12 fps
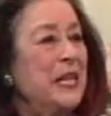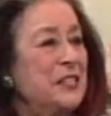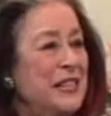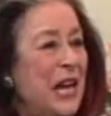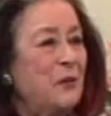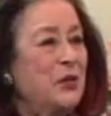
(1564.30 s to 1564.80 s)

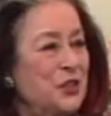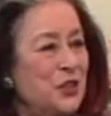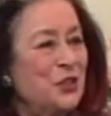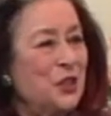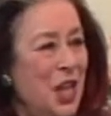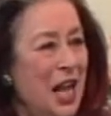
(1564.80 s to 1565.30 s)
because that was your
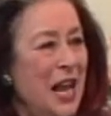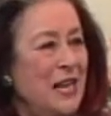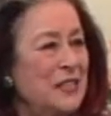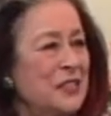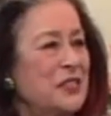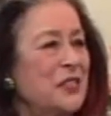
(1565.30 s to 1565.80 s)

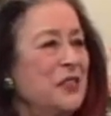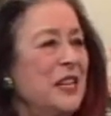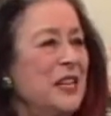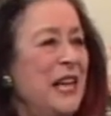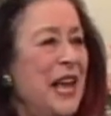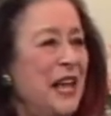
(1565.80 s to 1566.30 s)
client. So
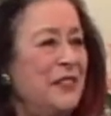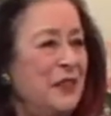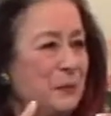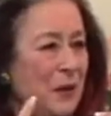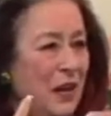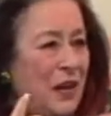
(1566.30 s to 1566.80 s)
they had
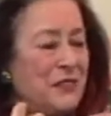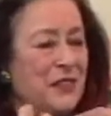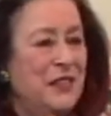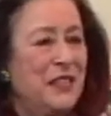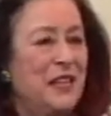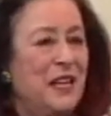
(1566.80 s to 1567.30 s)
the, uh,
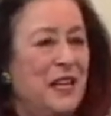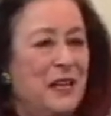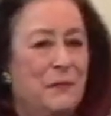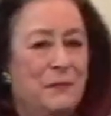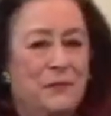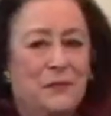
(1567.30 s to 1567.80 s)
the
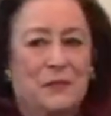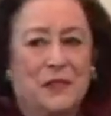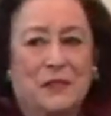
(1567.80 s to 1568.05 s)
um,